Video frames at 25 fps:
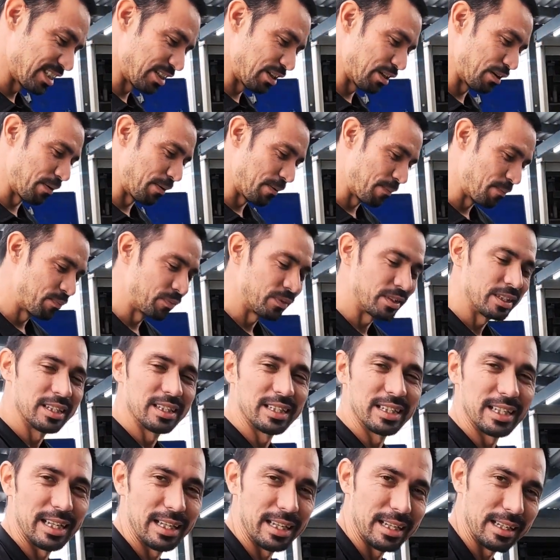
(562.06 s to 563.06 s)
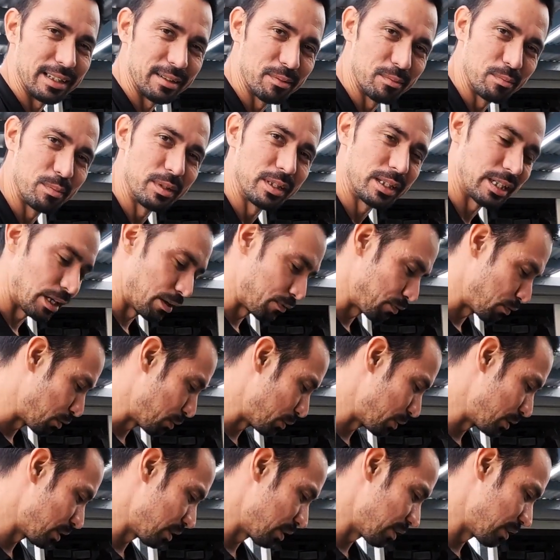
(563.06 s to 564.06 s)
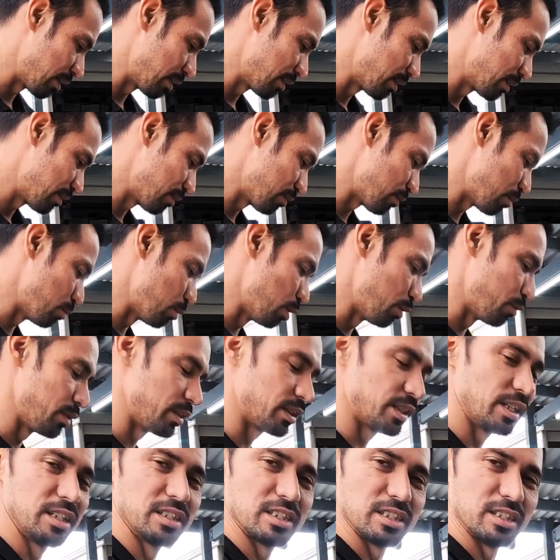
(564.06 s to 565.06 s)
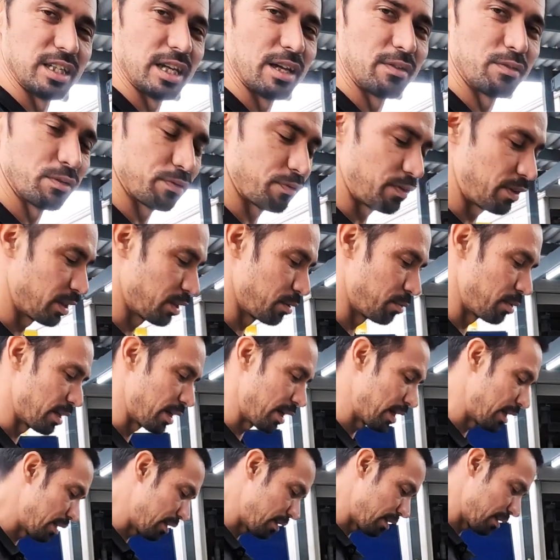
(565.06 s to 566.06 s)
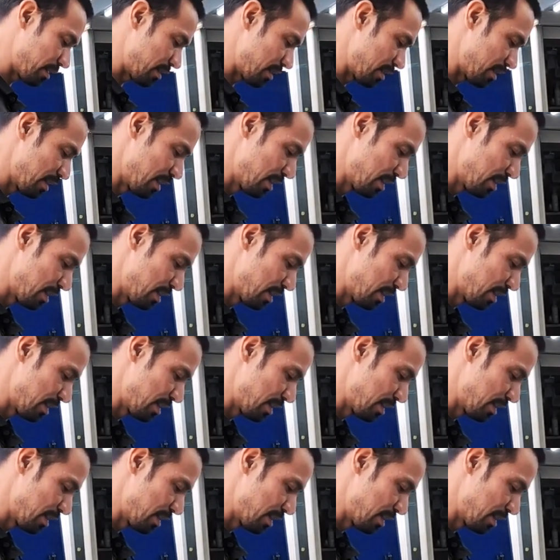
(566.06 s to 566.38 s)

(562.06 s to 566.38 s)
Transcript: so yeah, be careful when you're removing things and you have your finger behind